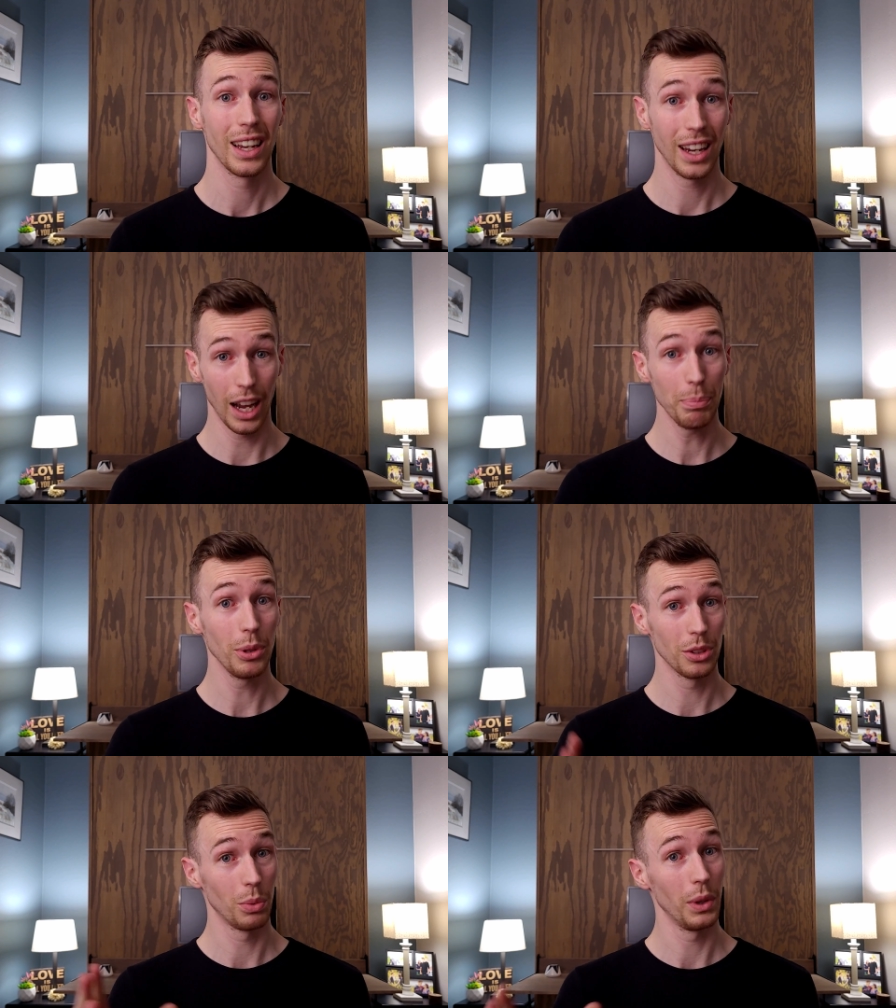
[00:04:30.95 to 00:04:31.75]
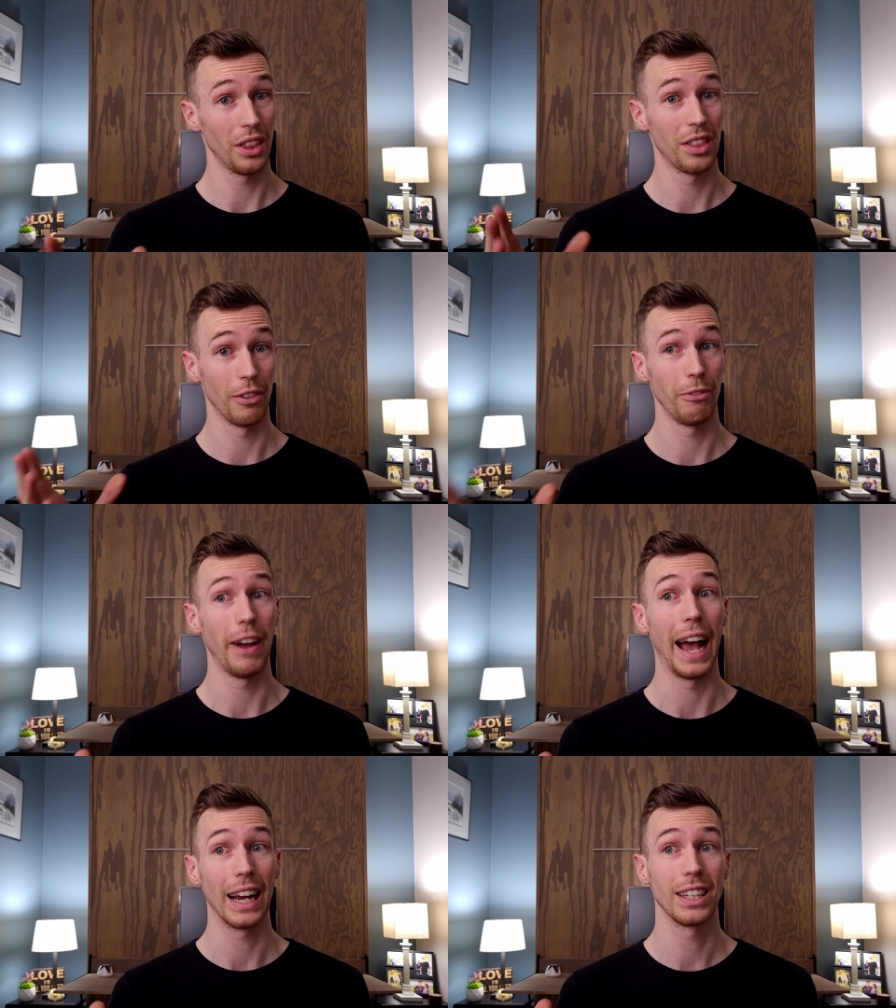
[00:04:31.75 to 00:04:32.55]
Coupled with the
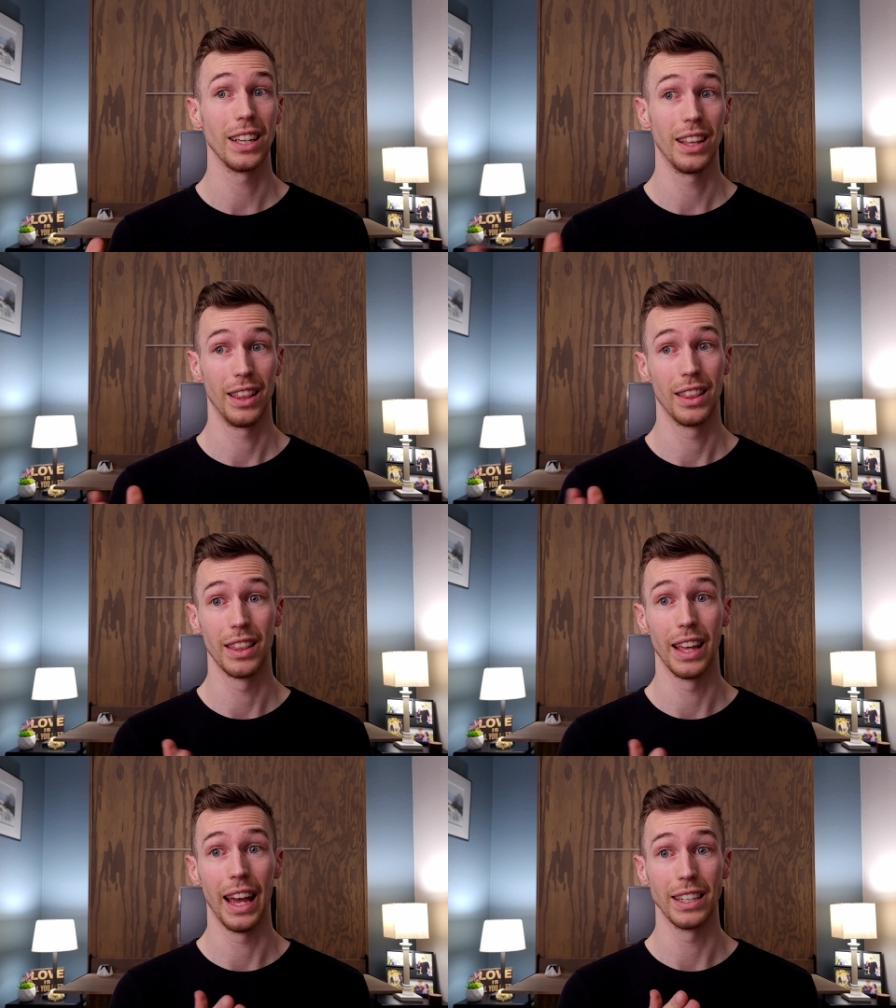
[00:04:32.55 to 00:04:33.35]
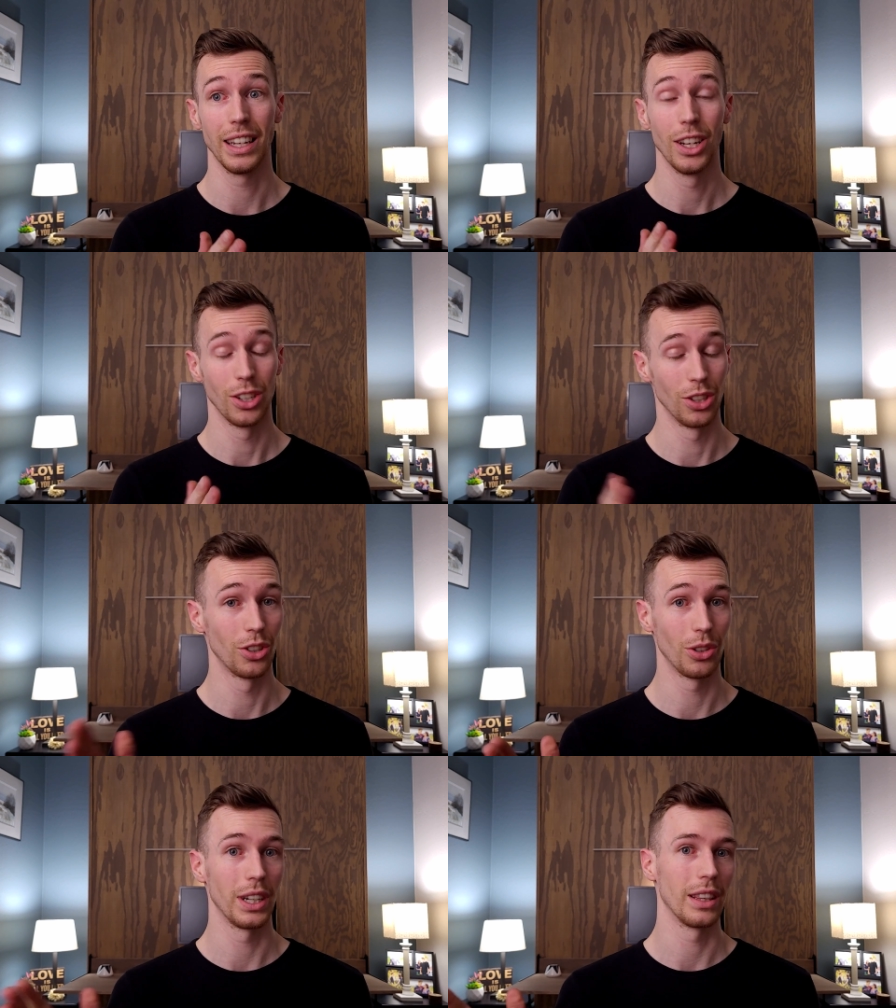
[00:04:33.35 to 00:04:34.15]
fact that
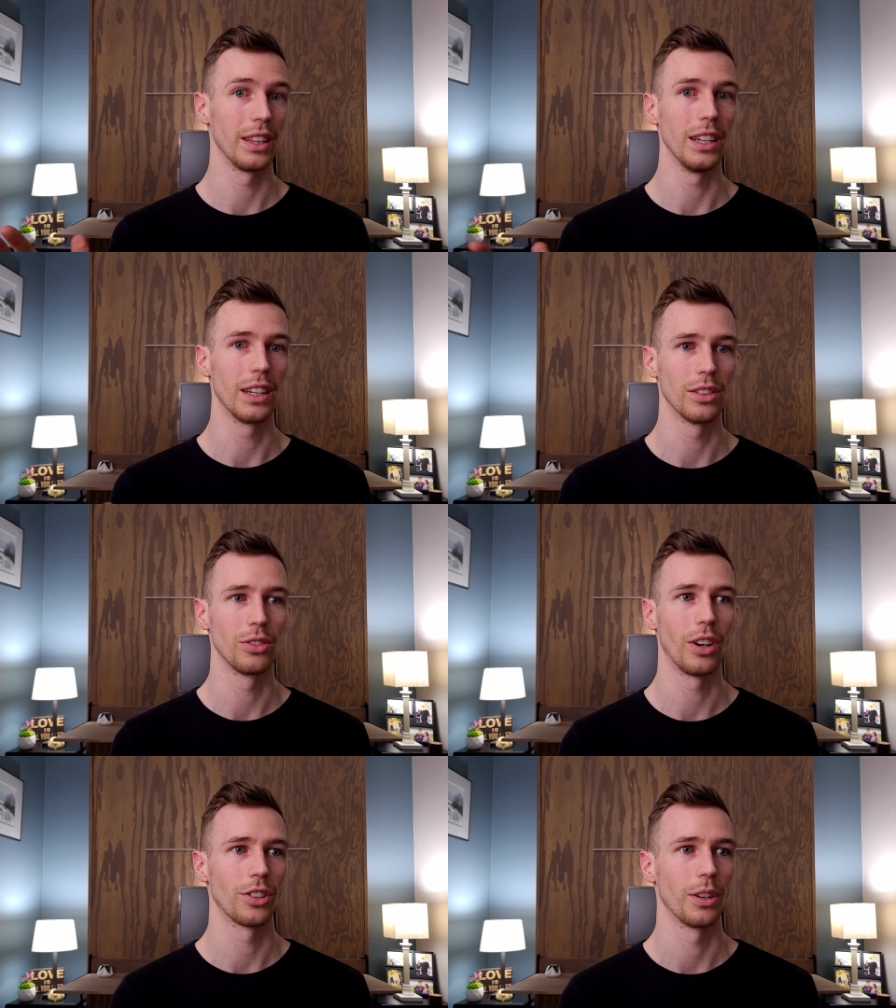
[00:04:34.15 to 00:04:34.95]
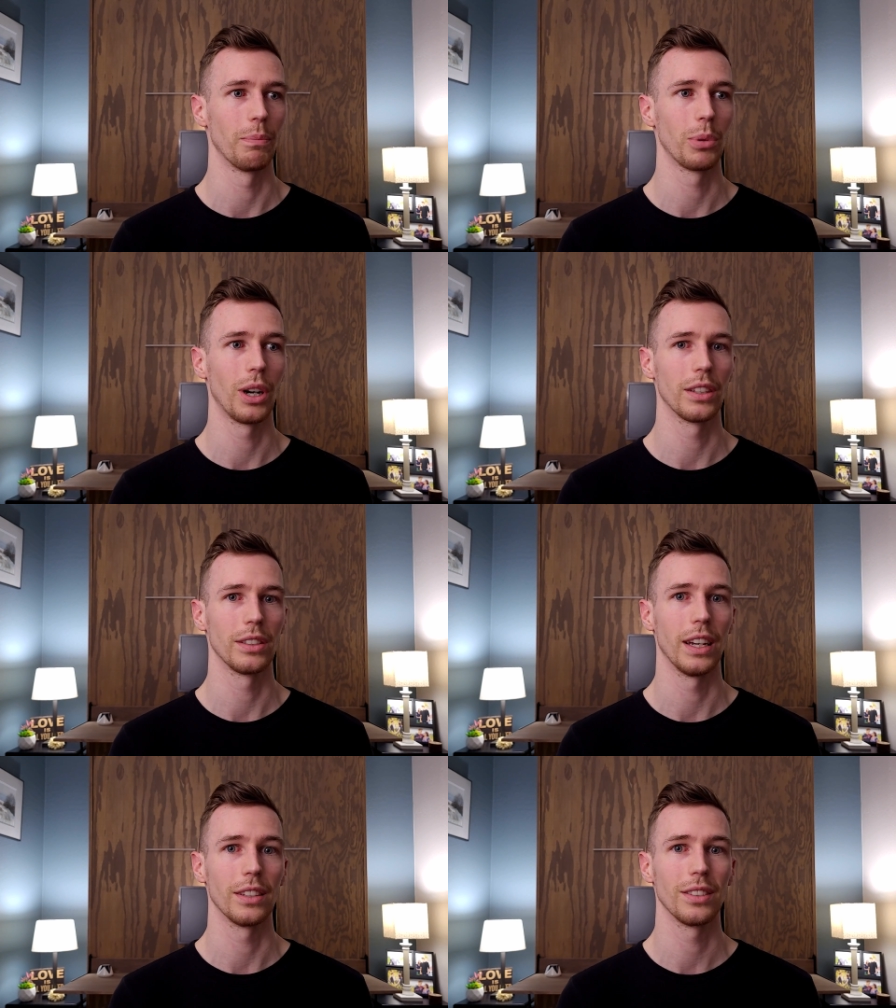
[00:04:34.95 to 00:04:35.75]
during the construction
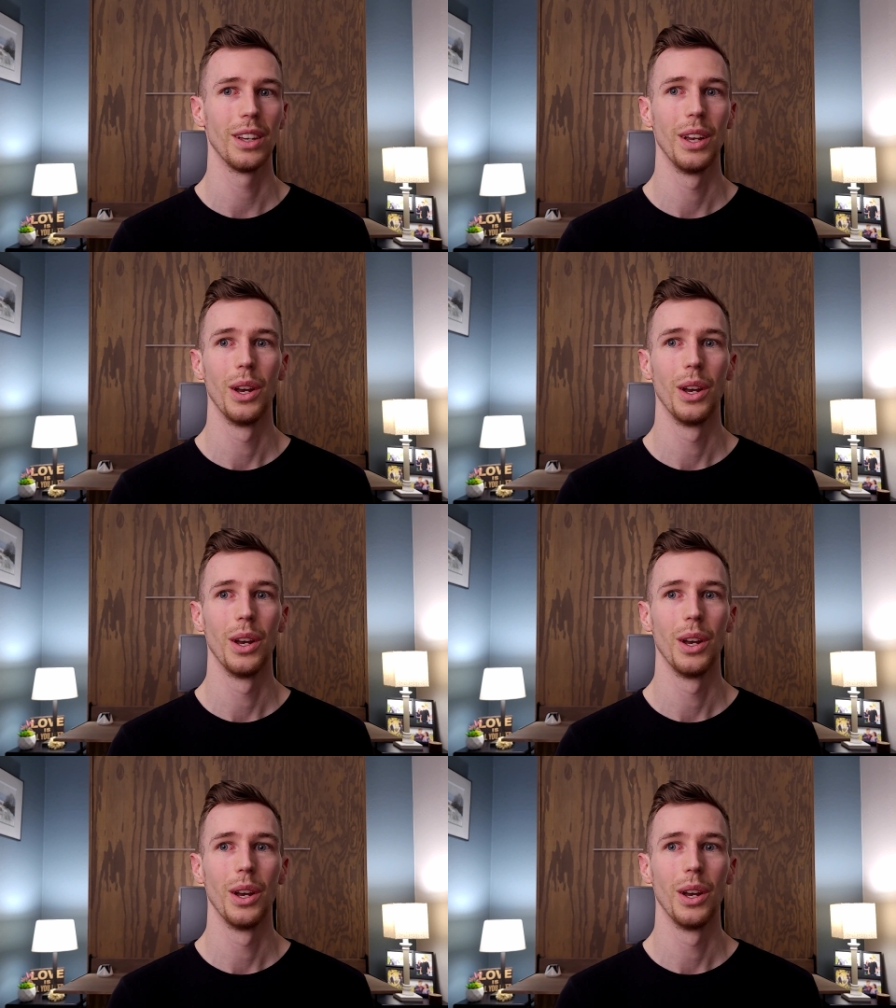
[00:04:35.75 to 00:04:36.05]
process,